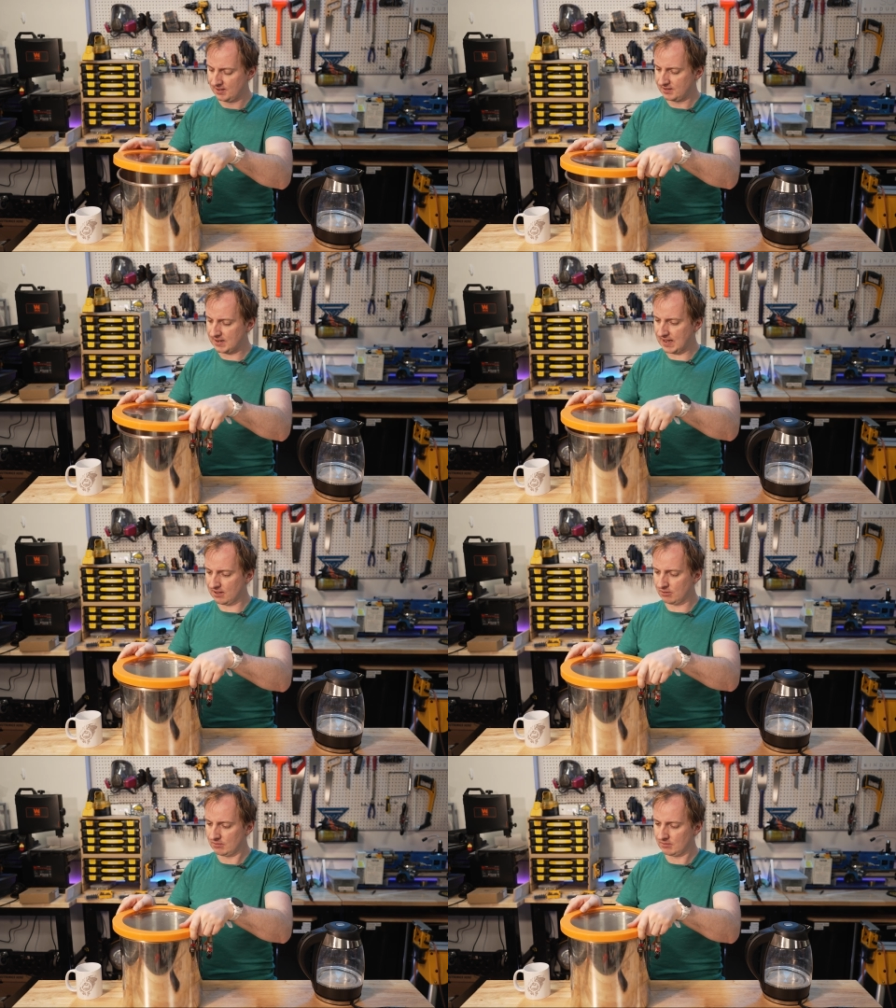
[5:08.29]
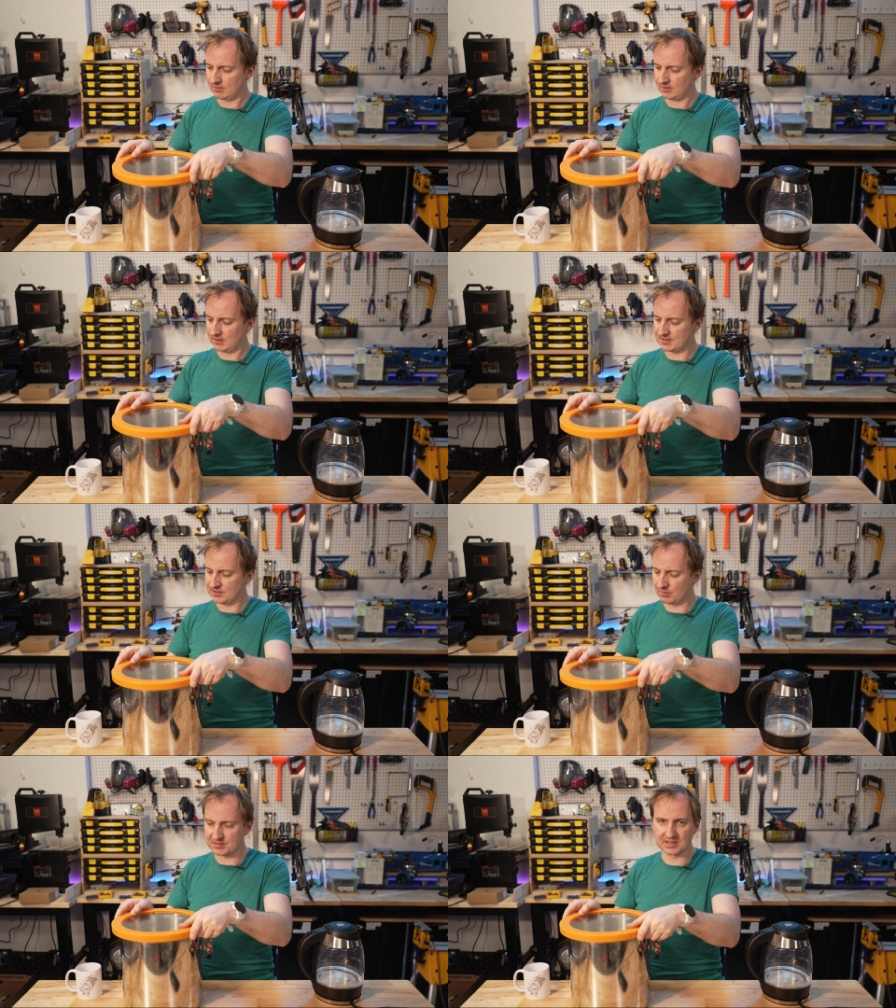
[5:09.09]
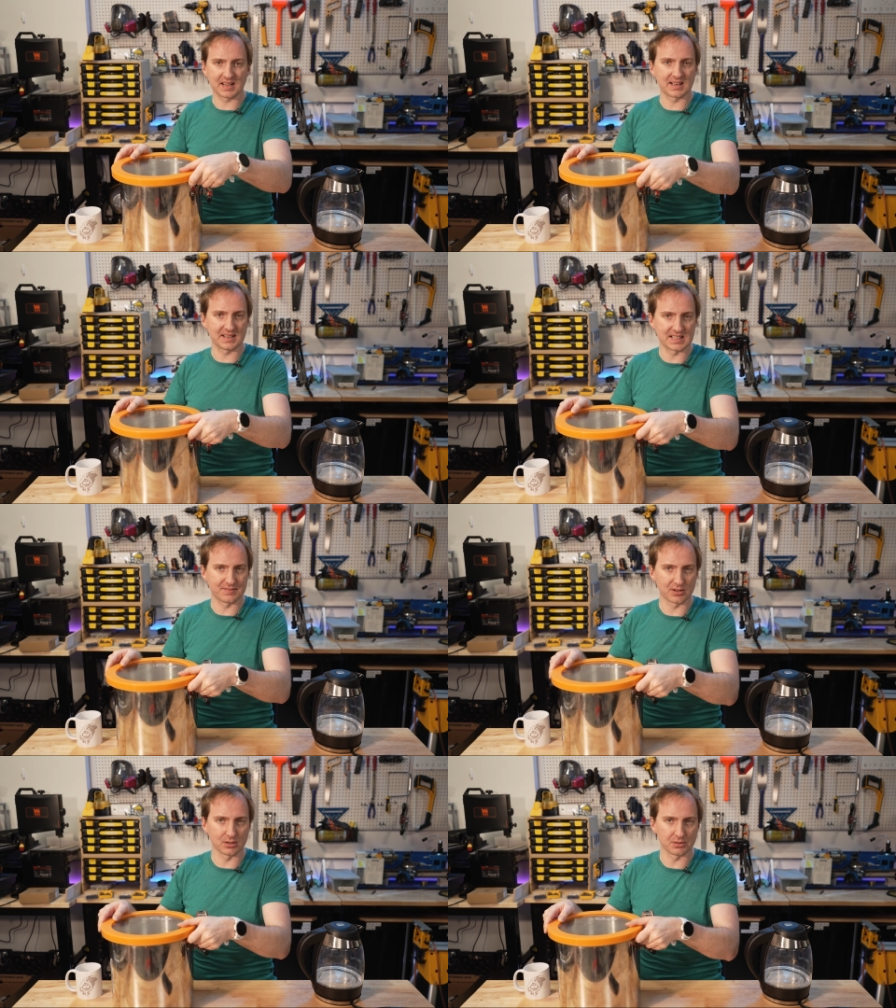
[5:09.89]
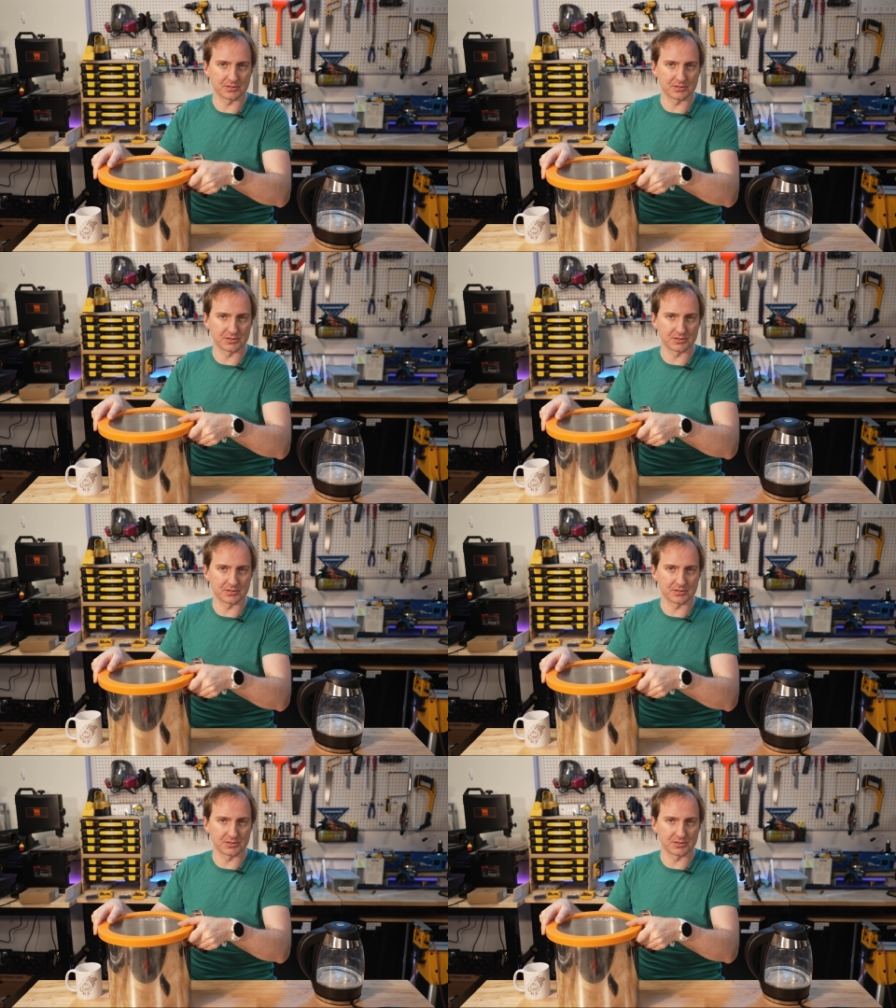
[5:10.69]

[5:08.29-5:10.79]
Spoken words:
Now, it's not particularly difficult